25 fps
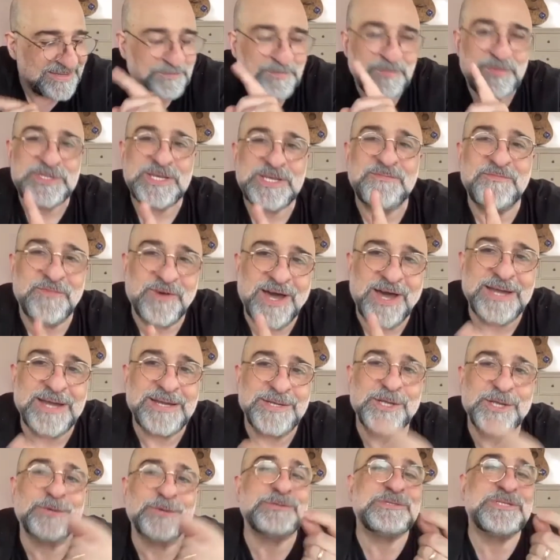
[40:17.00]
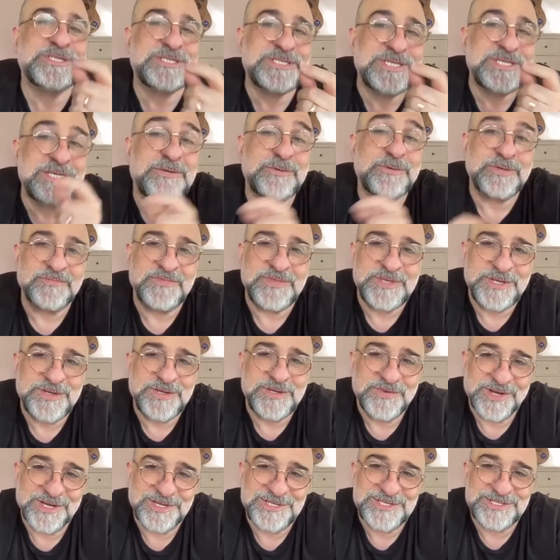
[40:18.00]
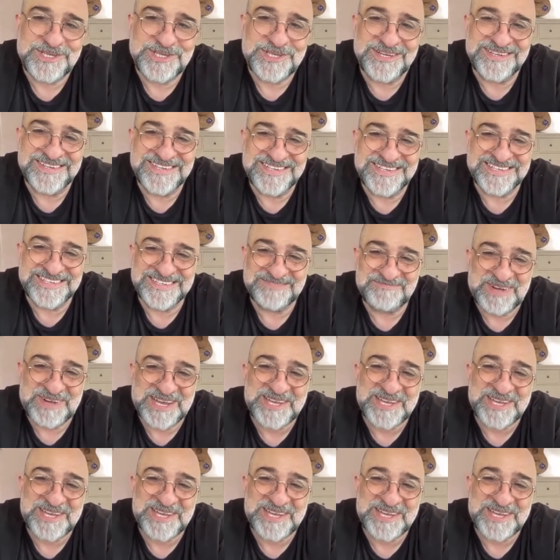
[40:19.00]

Tim Vine knows the secret of the universe by